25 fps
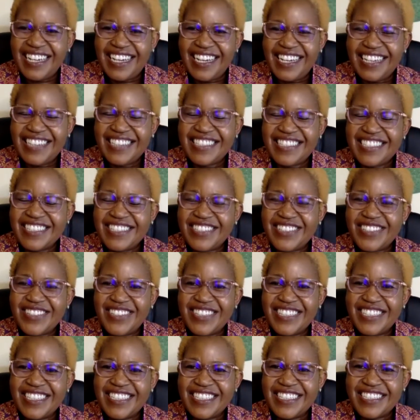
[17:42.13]
I just
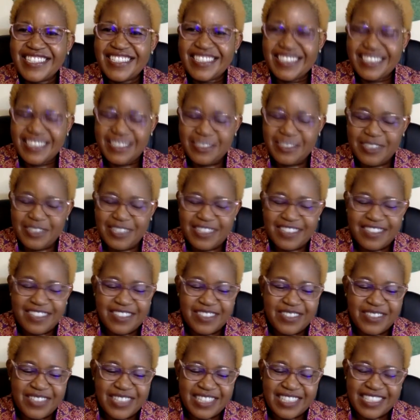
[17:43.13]
wanted, whilst
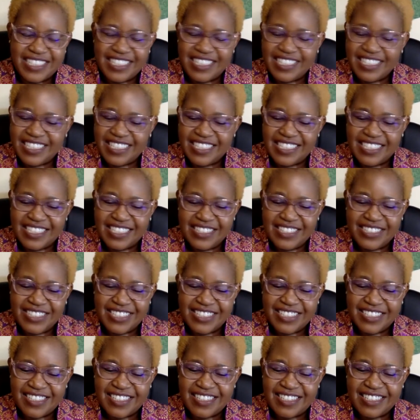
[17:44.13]
we were chatting, I
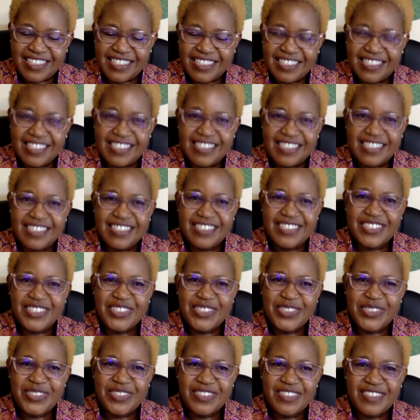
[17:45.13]
was just creating
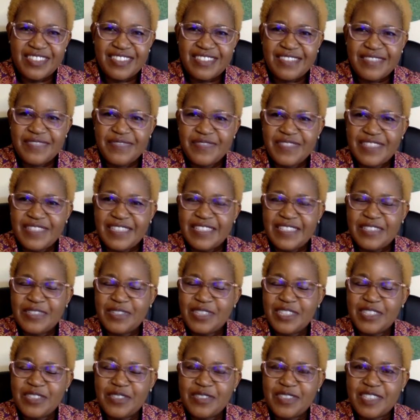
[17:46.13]
notes, and
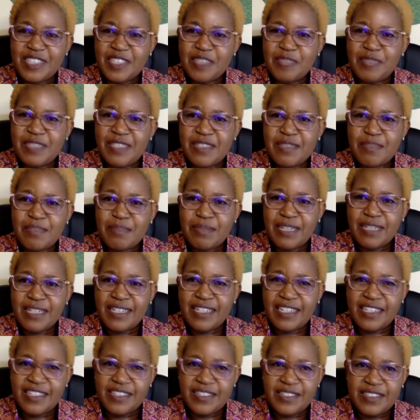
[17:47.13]
one of them is
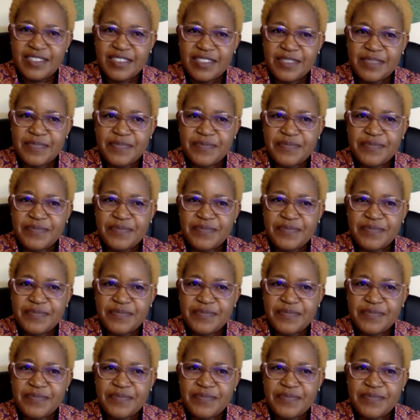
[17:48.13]
burnout.